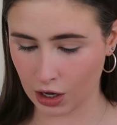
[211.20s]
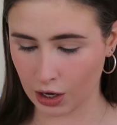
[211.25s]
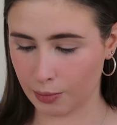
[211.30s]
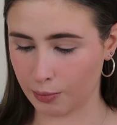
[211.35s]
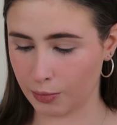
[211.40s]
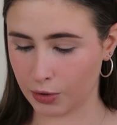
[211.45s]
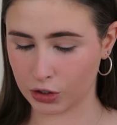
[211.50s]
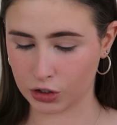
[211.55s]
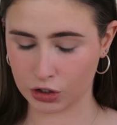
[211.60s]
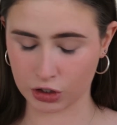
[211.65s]

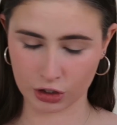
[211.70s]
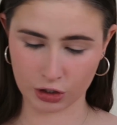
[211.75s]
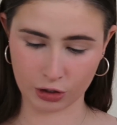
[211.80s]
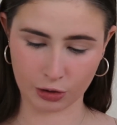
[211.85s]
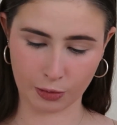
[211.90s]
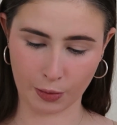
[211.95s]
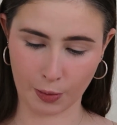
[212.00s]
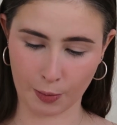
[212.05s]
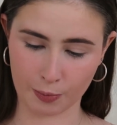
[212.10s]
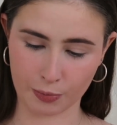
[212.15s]

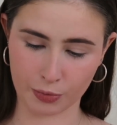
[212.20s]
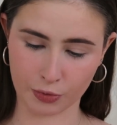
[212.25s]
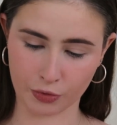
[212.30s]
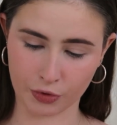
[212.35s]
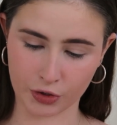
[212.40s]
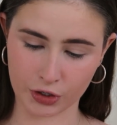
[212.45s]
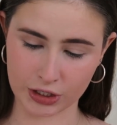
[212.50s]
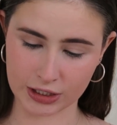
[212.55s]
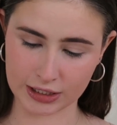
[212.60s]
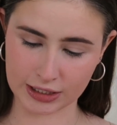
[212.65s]
Emotional
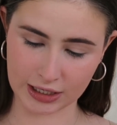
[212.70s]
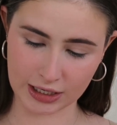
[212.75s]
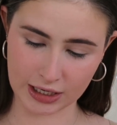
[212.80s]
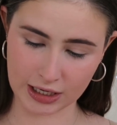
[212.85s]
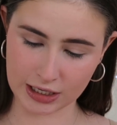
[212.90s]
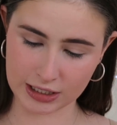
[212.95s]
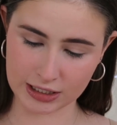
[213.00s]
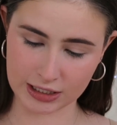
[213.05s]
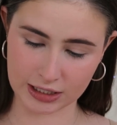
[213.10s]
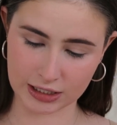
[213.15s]

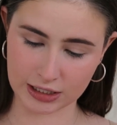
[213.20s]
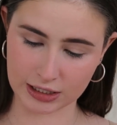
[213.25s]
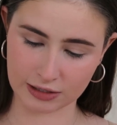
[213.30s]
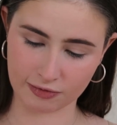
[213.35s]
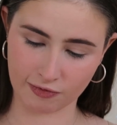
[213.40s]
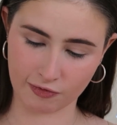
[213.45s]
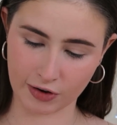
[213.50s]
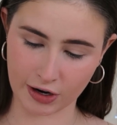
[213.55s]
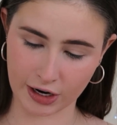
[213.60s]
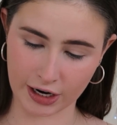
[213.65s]
Bruises. This is
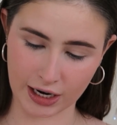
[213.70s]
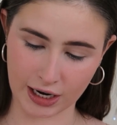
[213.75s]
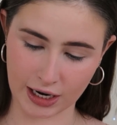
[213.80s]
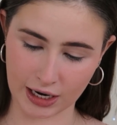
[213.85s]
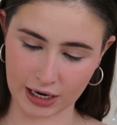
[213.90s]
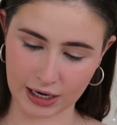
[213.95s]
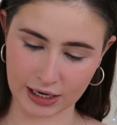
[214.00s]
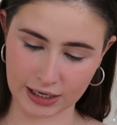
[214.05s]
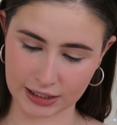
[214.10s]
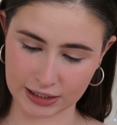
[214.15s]
a very
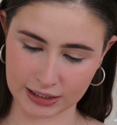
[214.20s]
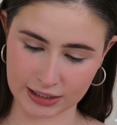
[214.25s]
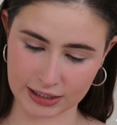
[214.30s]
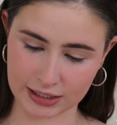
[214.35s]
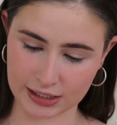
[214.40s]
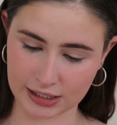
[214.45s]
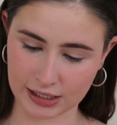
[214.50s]
nice